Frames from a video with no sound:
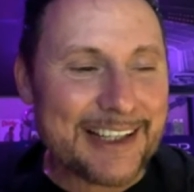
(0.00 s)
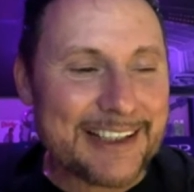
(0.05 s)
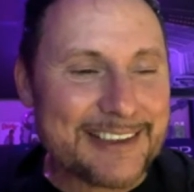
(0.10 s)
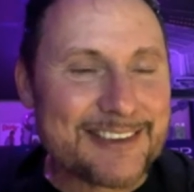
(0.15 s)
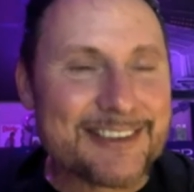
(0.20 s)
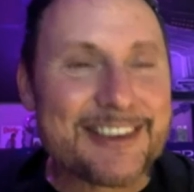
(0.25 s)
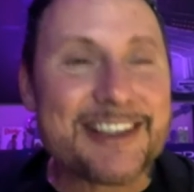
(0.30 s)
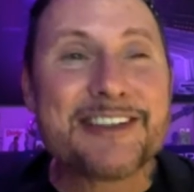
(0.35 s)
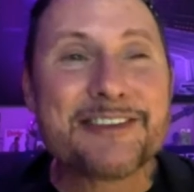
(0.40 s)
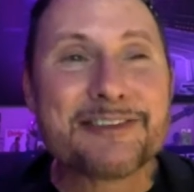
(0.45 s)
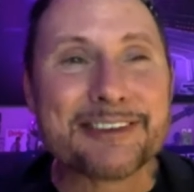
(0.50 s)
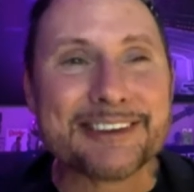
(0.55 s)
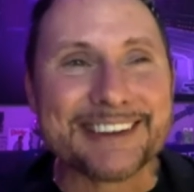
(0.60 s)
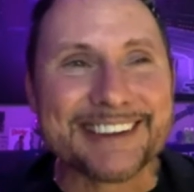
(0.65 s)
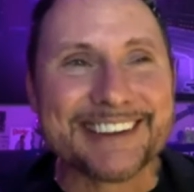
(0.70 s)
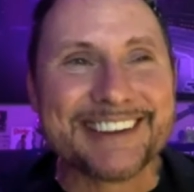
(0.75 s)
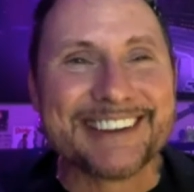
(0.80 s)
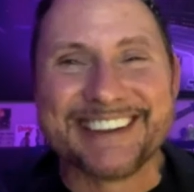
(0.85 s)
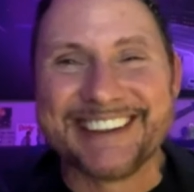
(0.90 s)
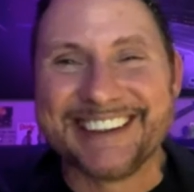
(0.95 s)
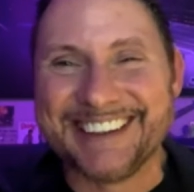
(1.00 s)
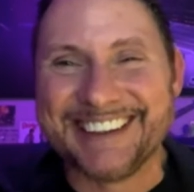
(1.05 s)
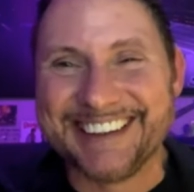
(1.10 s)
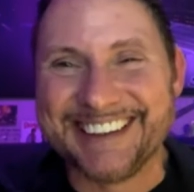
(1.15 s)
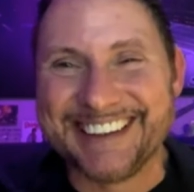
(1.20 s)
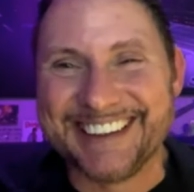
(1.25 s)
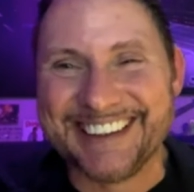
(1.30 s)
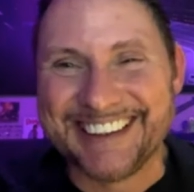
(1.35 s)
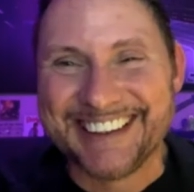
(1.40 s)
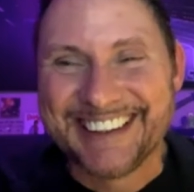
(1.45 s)
diva.
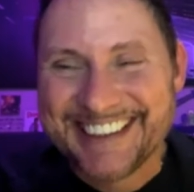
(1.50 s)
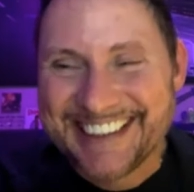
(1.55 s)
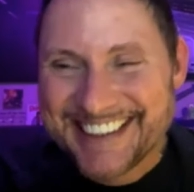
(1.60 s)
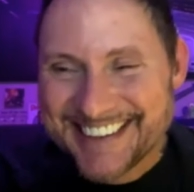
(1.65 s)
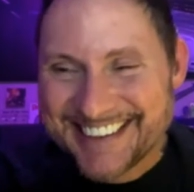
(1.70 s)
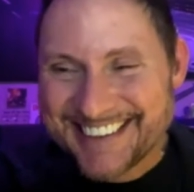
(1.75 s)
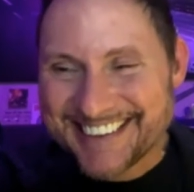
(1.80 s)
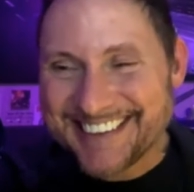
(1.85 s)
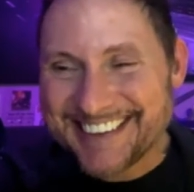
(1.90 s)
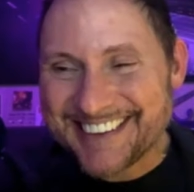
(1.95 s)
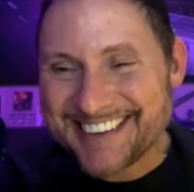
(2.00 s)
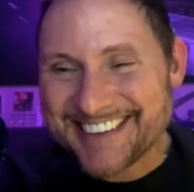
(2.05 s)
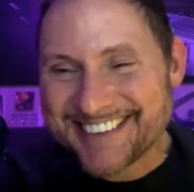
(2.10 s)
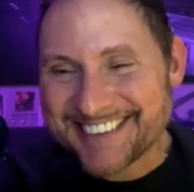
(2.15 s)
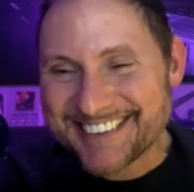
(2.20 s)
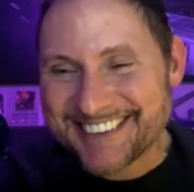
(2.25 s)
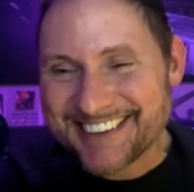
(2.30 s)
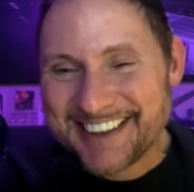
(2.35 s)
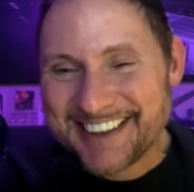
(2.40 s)
She is a